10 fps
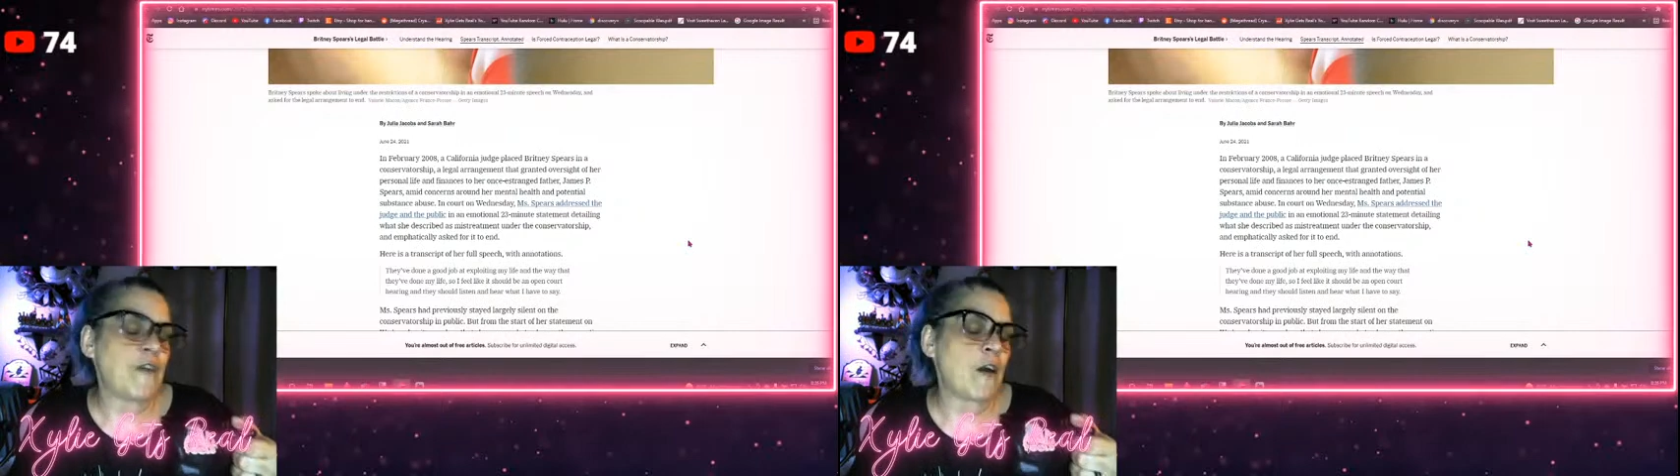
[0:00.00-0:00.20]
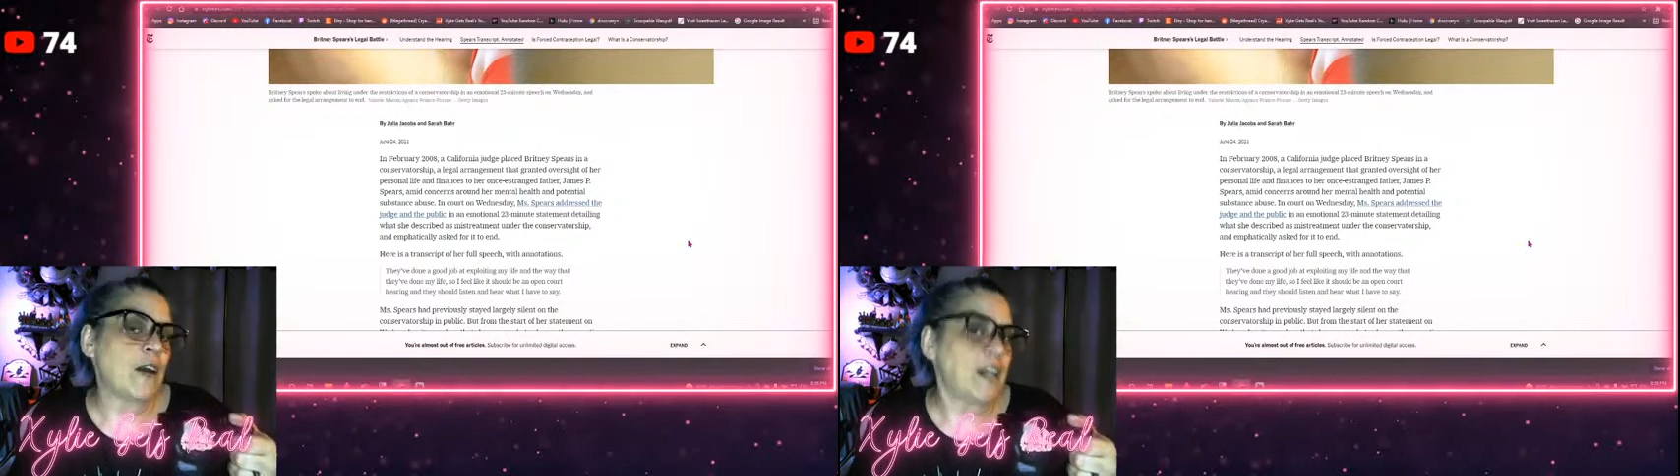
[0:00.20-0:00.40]

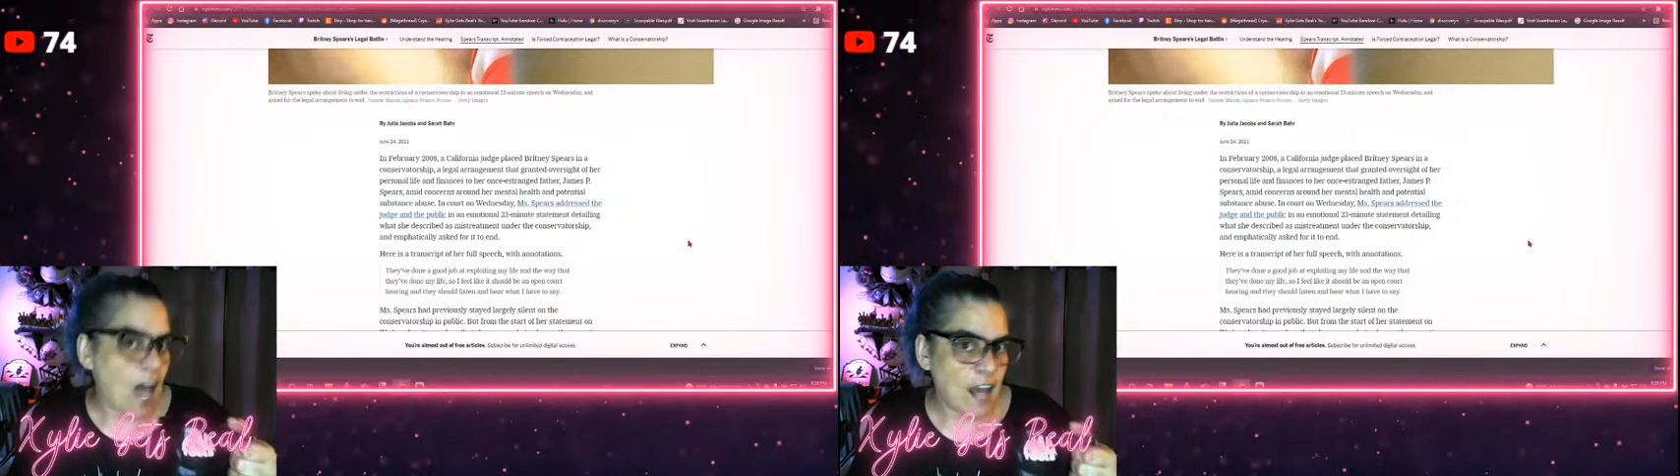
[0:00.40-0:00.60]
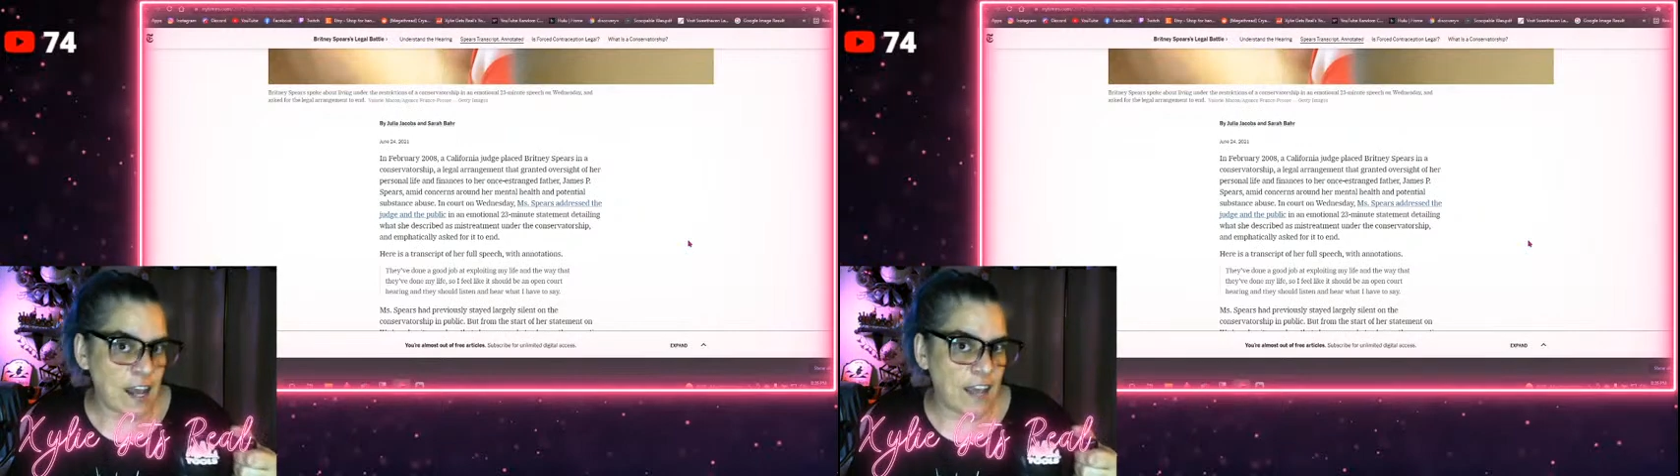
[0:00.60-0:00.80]
very
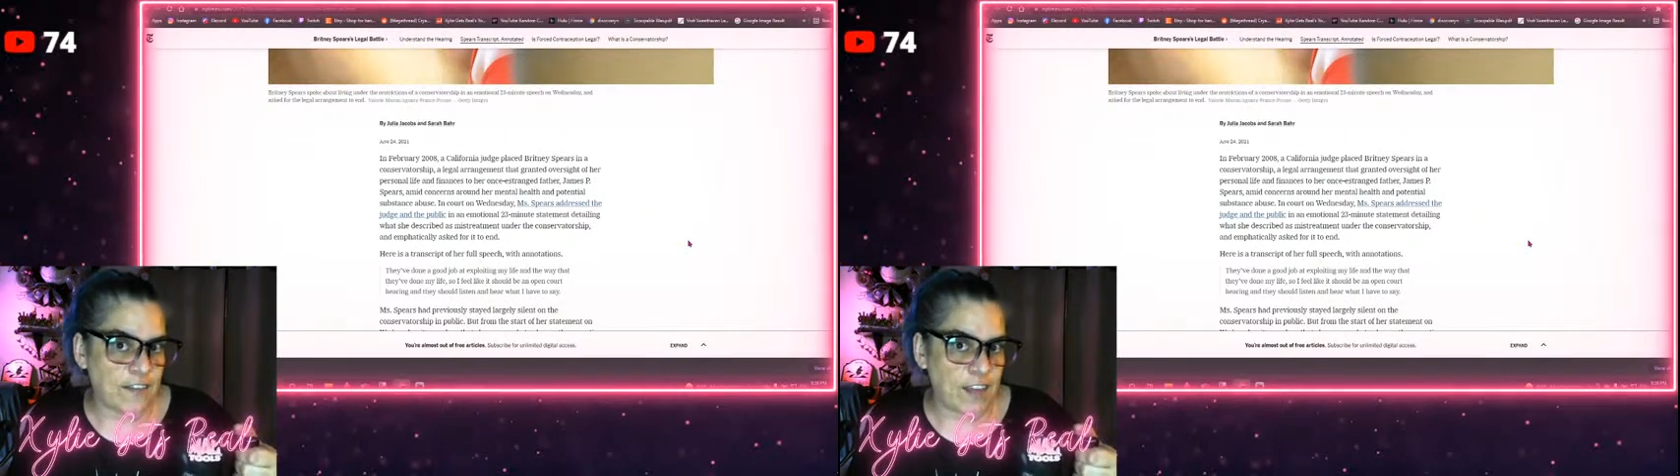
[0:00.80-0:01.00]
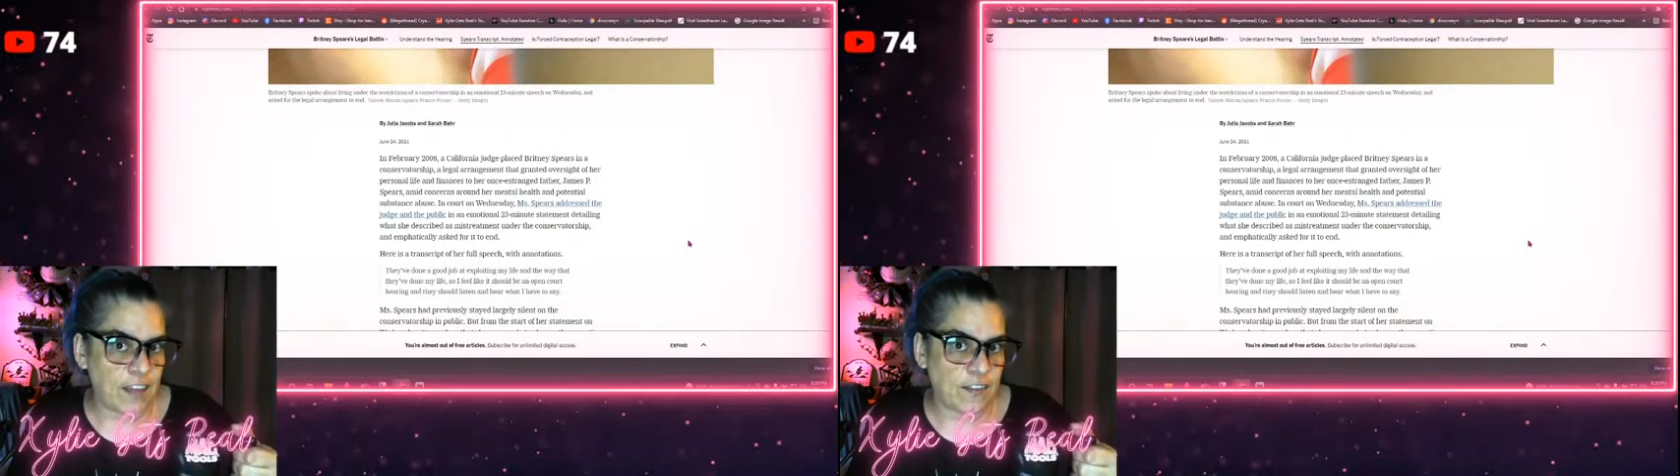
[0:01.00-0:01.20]
not nice
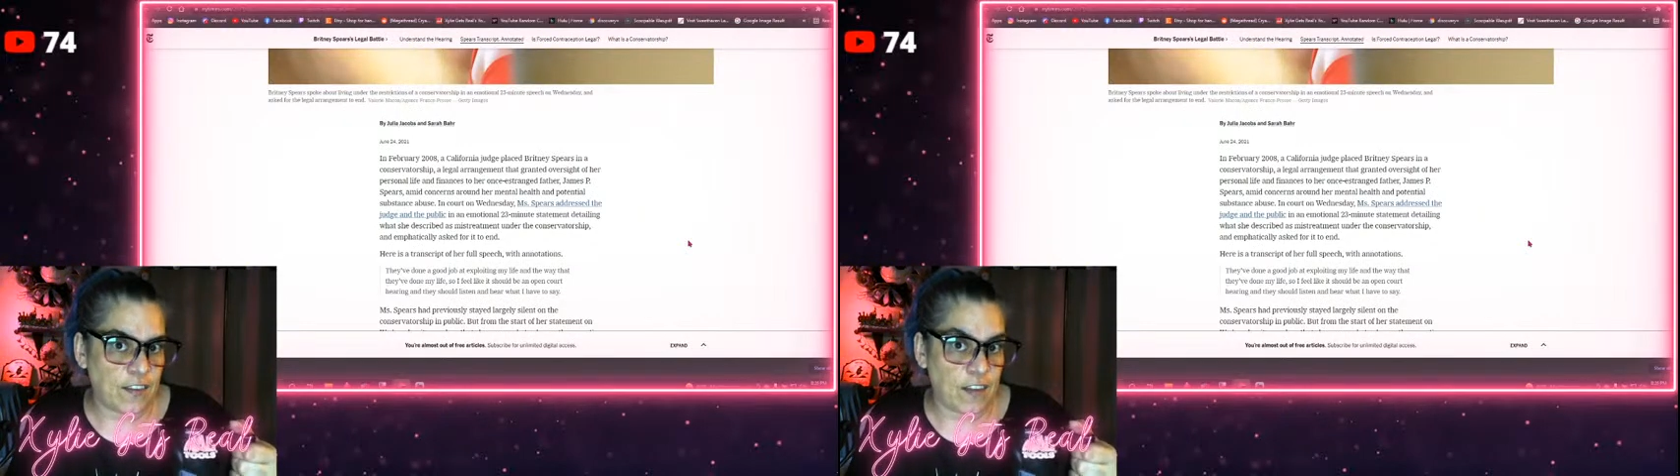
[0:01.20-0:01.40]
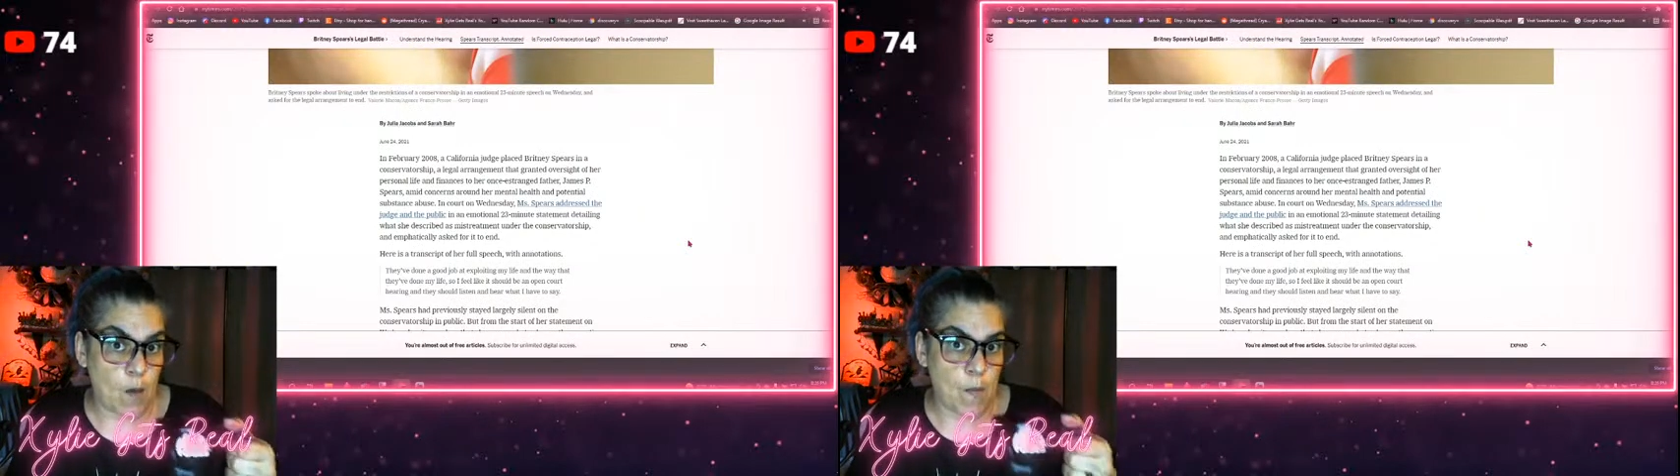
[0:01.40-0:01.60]
things to
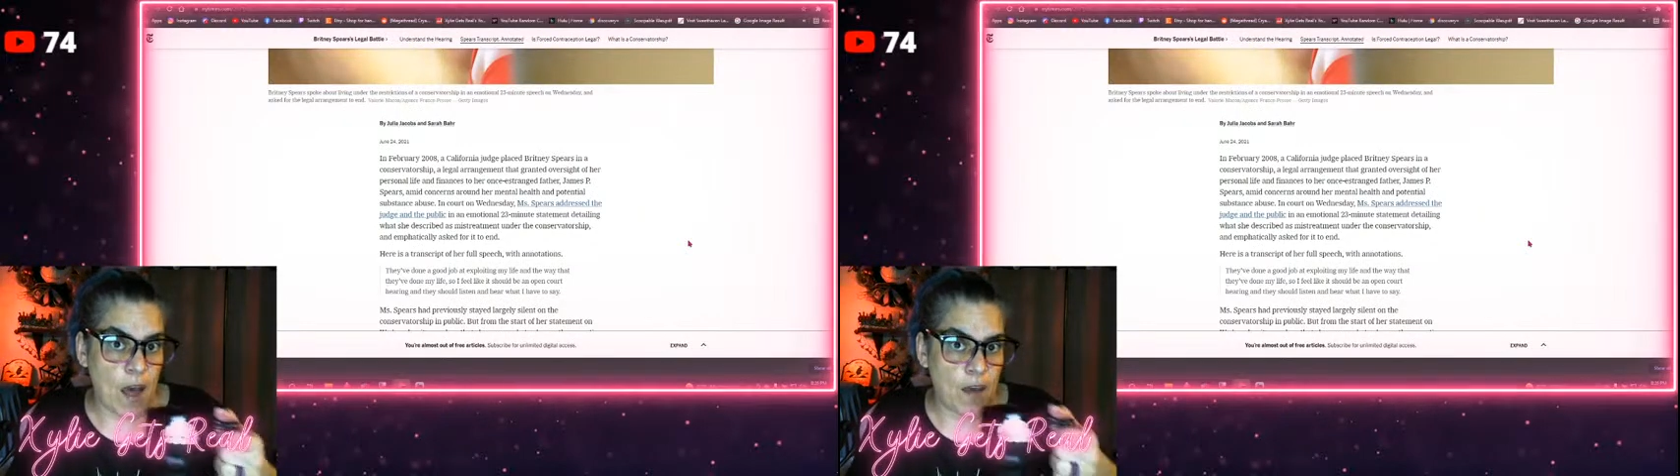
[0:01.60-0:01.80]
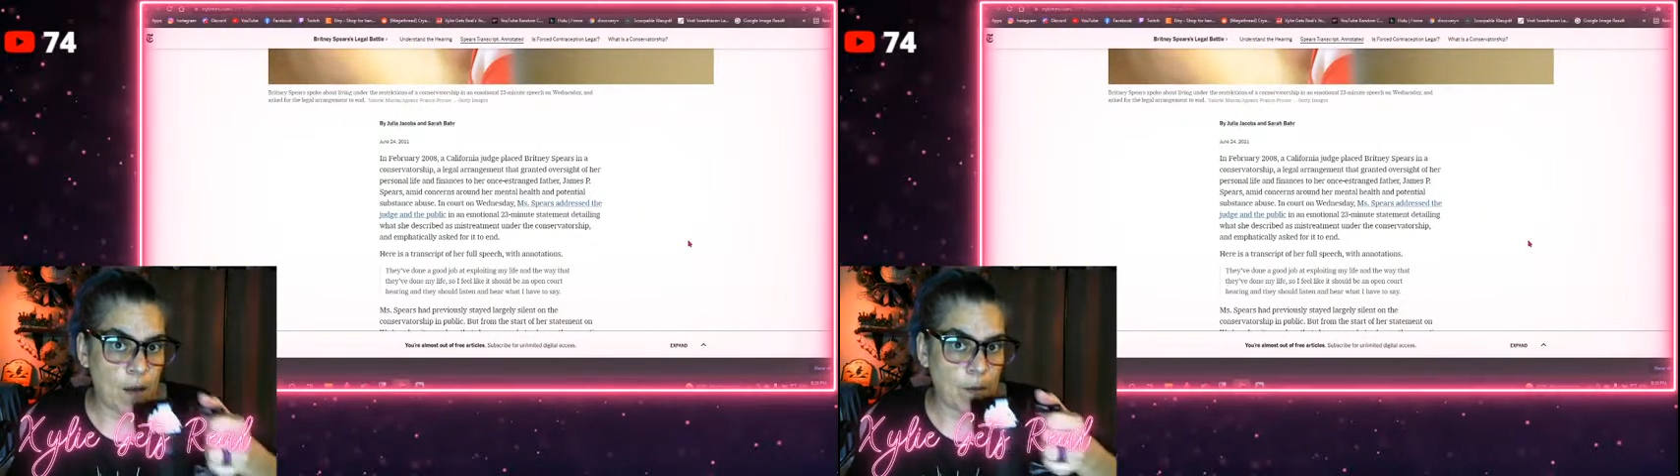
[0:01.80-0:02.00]
say
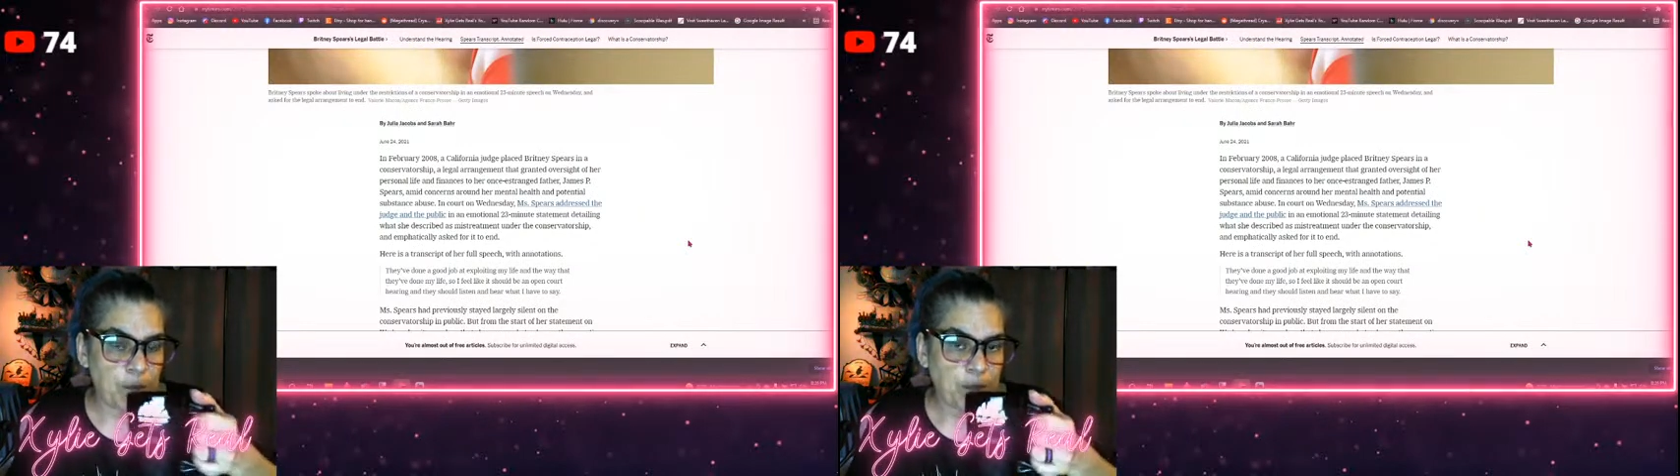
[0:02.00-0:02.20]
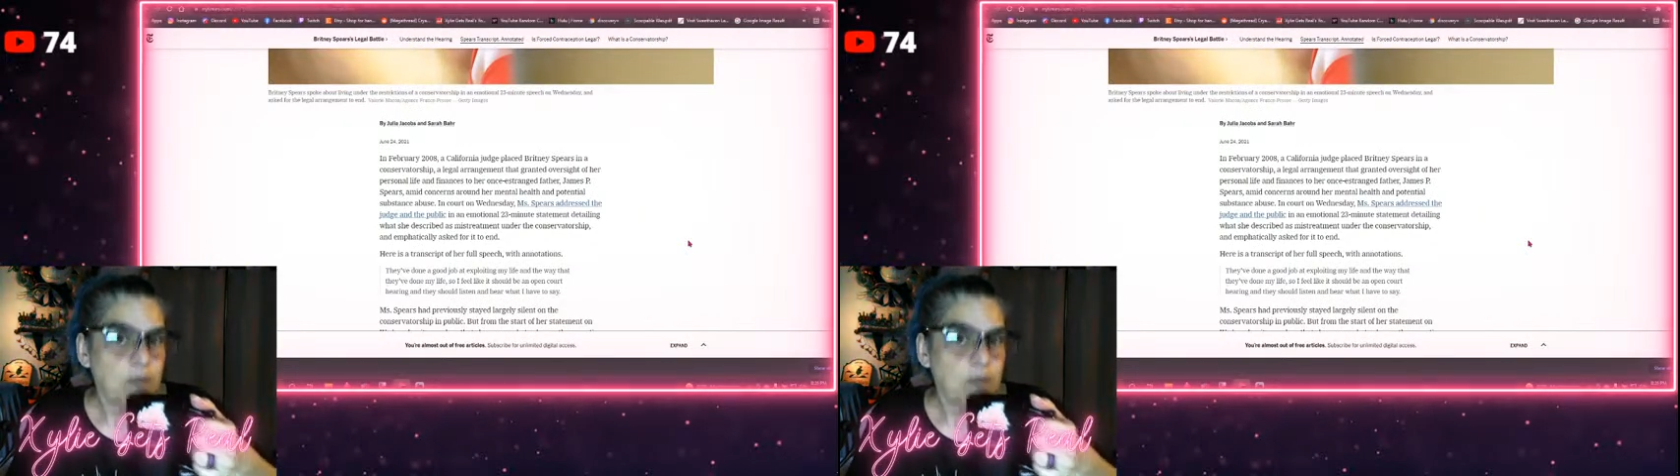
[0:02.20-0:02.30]
about him.